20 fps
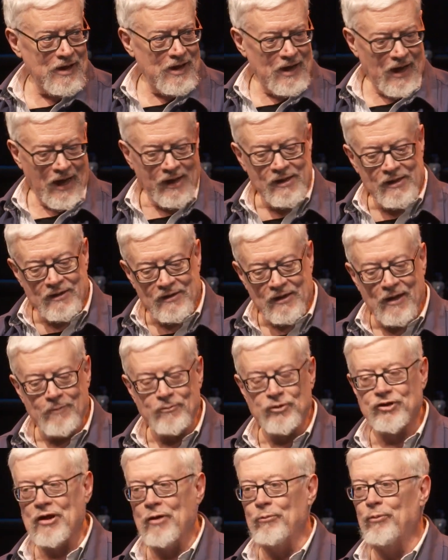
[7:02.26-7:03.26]
Anytime
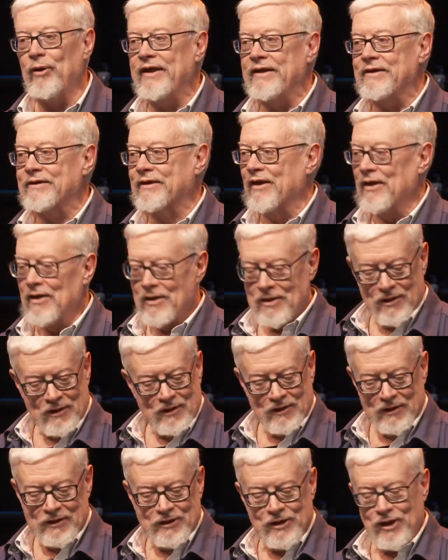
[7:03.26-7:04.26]
somebody's,
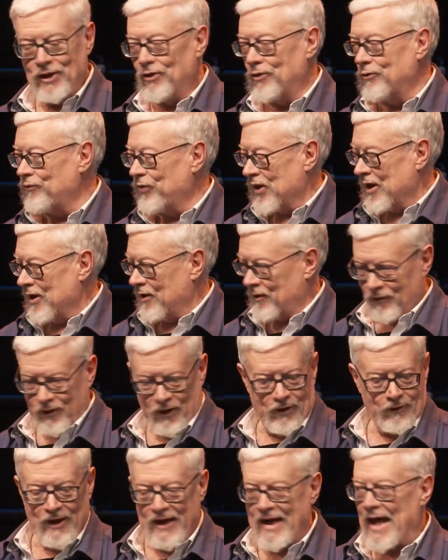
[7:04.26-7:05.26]
you know,
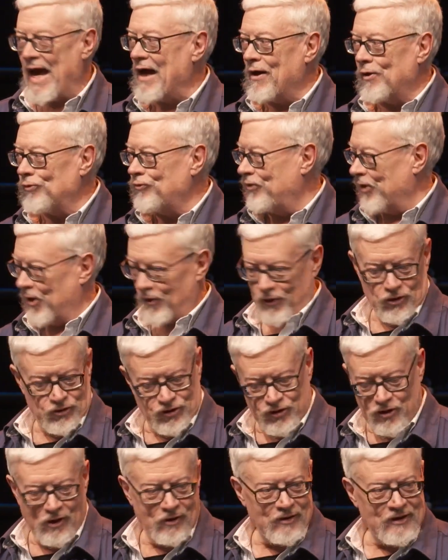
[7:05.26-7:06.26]
they're in alpha, they're
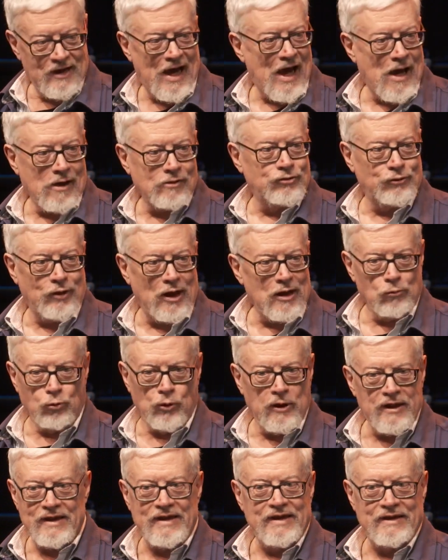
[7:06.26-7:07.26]
starting to actually
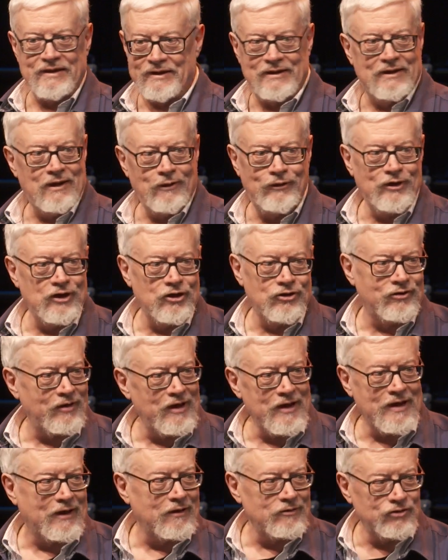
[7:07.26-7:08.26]
really seriously
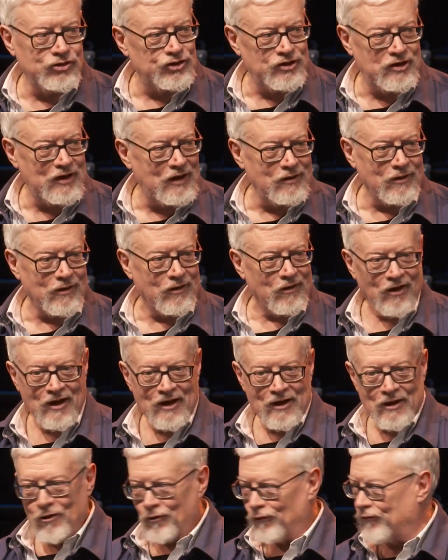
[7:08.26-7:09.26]
consider
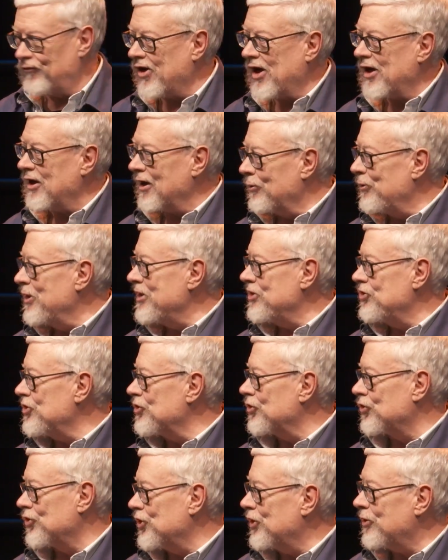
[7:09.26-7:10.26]
following
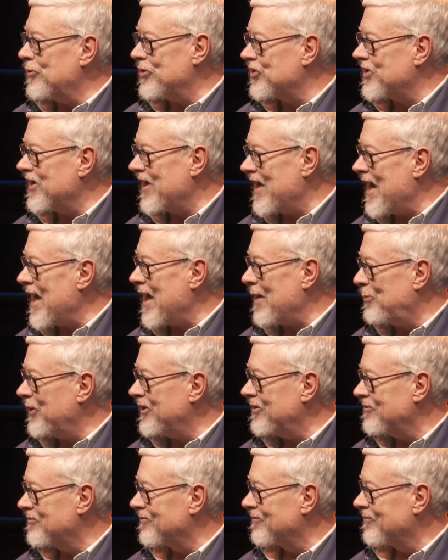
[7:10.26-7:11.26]
Jesus, you know what's going to happen?